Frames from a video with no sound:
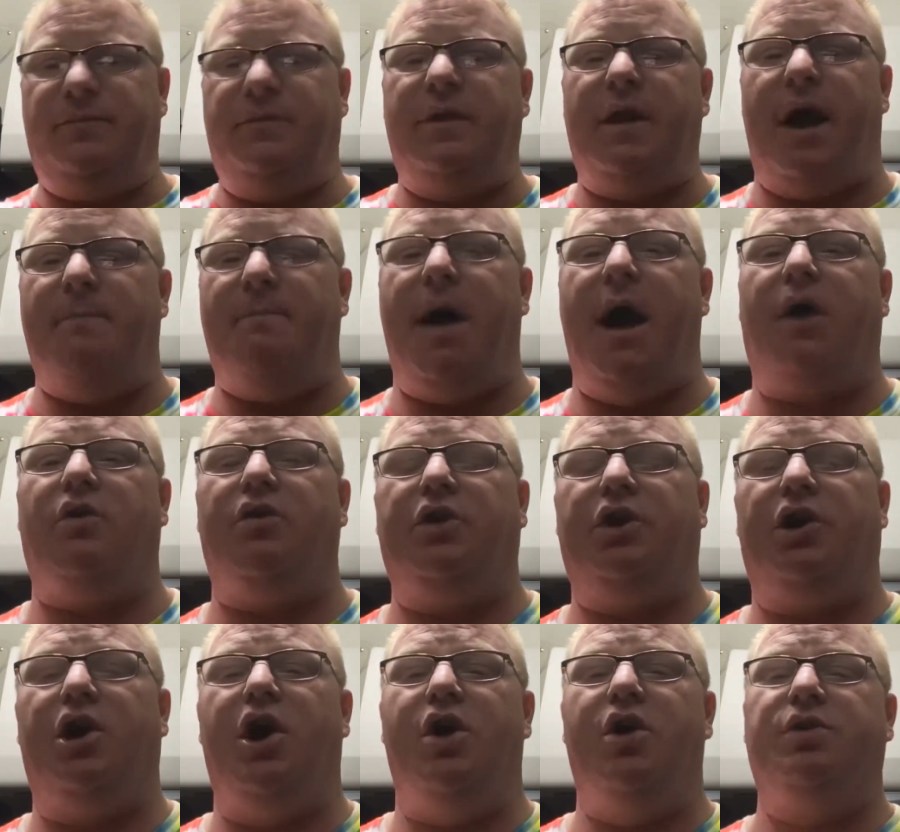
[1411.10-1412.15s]
I'm Michael,
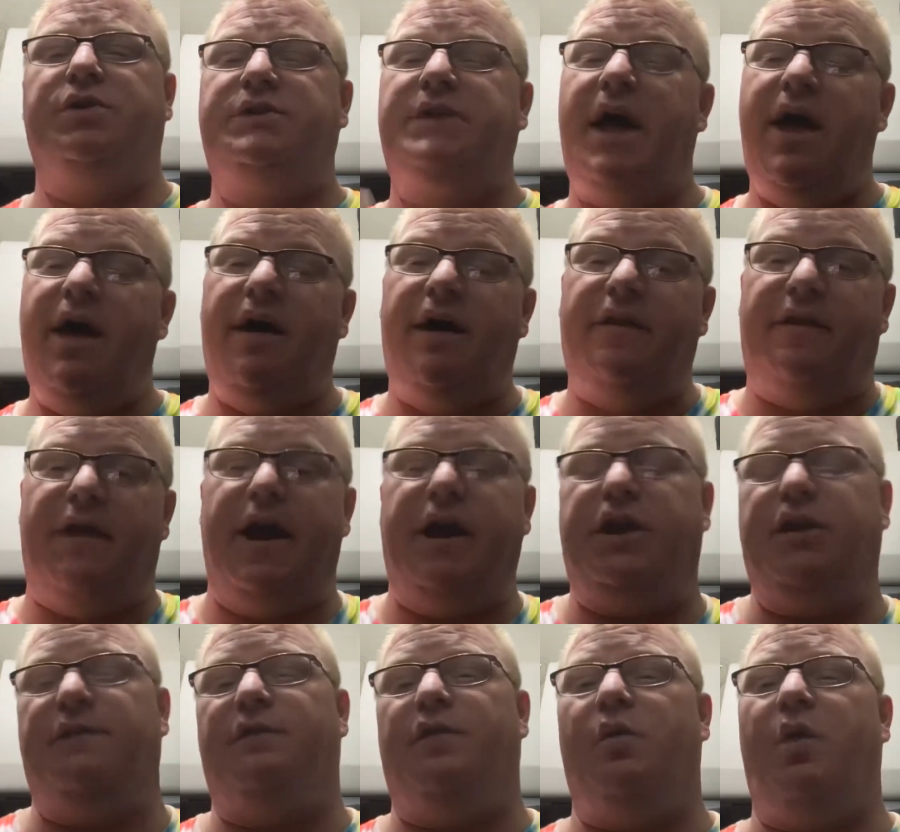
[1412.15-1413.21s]
your host.
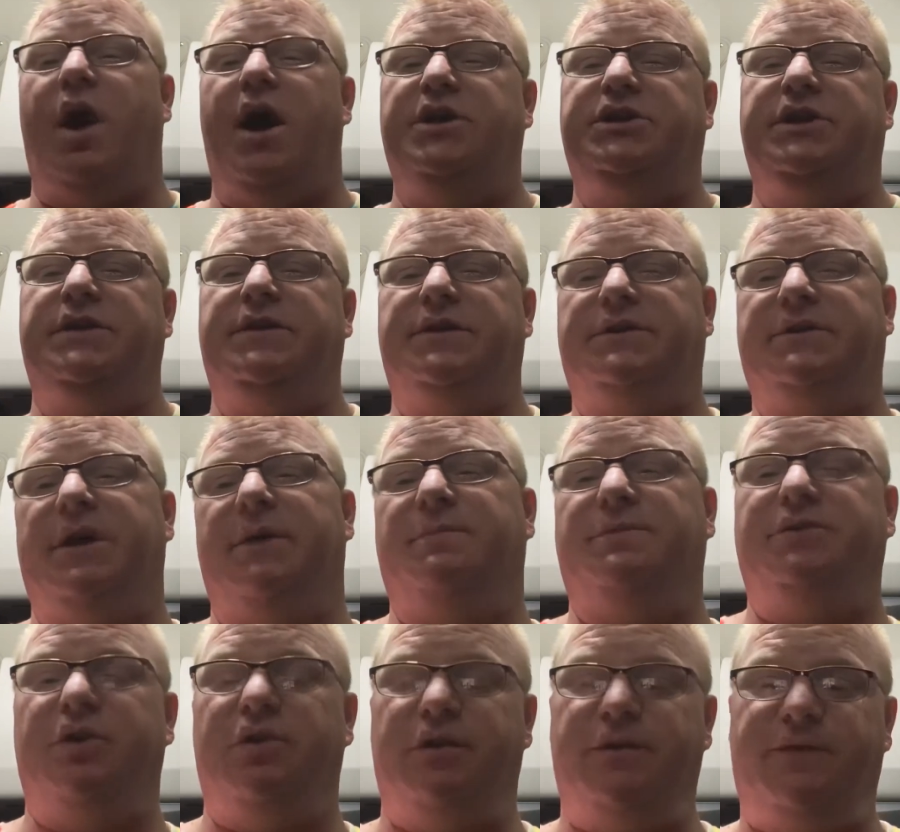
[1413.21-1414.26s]
Thank you for watching this
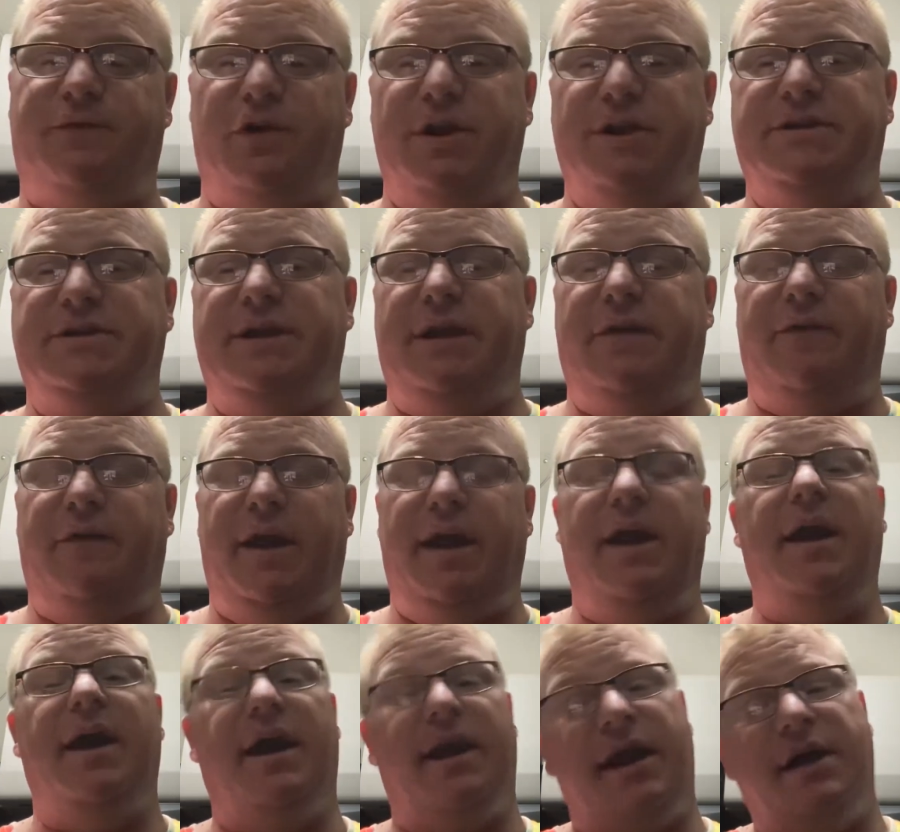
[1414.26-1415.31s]
episode of Freeze
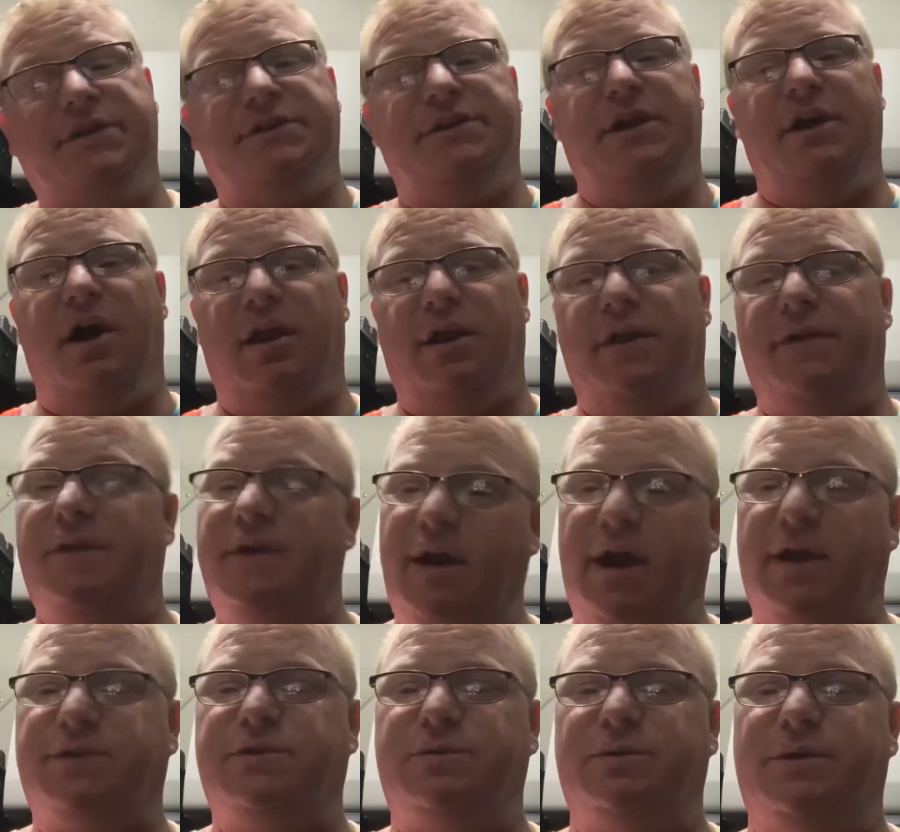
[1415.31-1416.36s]
TV, and I'll see y'all in the
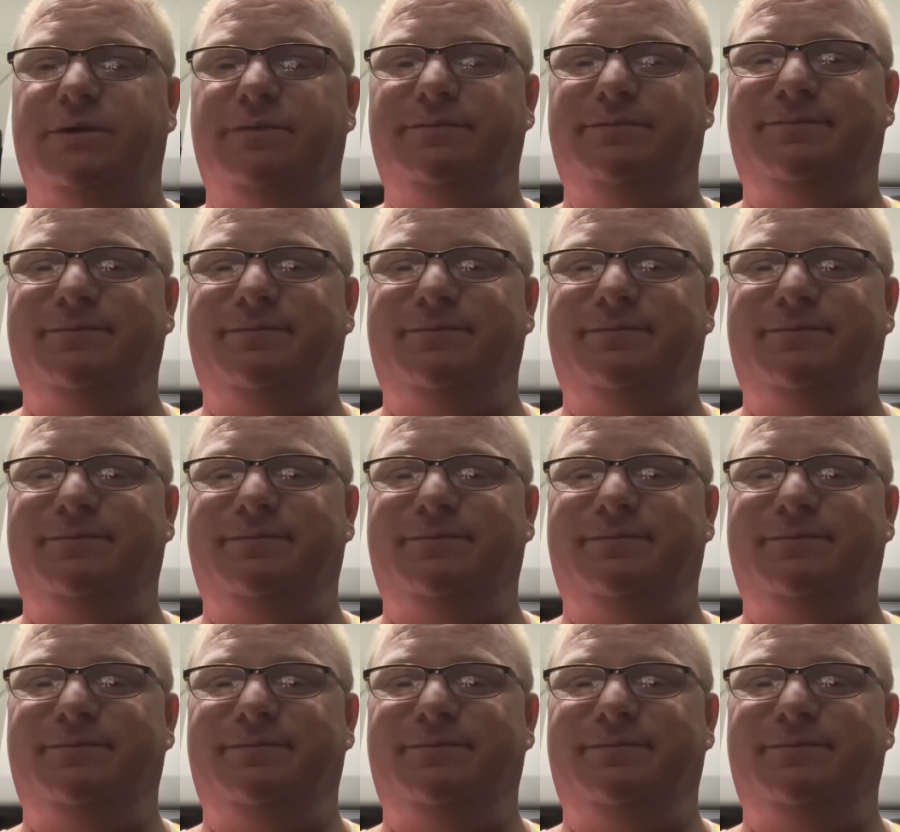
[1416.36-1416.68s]
next one.